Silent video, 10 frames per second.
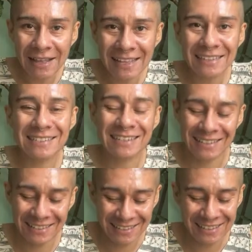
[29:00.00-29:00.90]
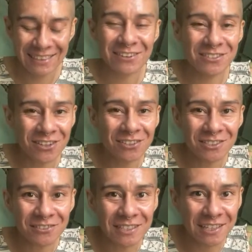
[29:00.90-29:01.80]
but there's
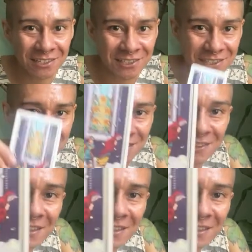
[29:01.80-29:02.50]
also the energy